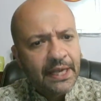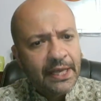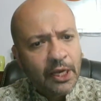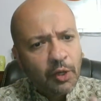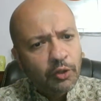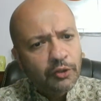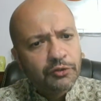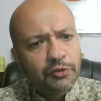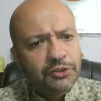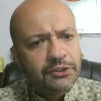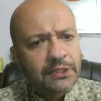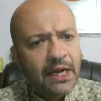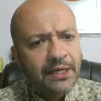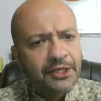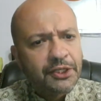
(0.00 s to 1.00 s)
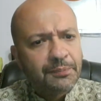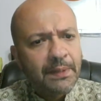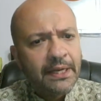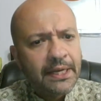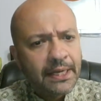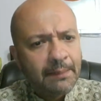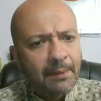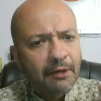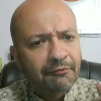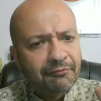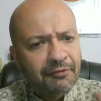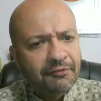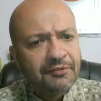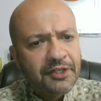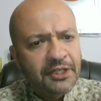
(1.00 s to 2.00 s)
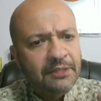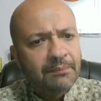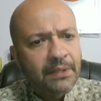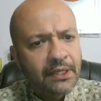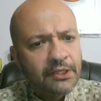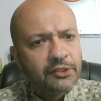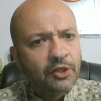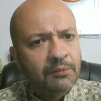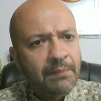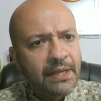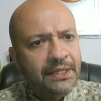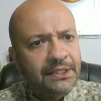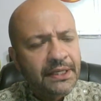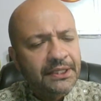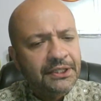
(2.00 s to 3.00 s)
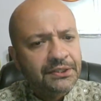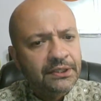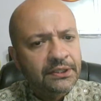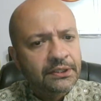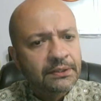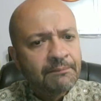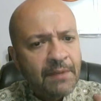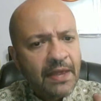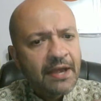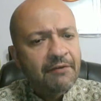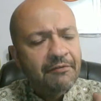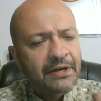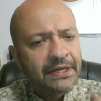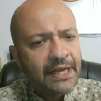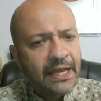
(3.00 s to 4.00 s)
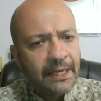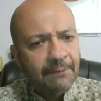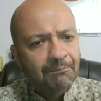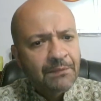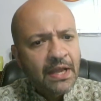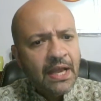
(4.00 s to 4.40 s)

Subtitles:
and I also started spending about 15 minutes on meditation every day.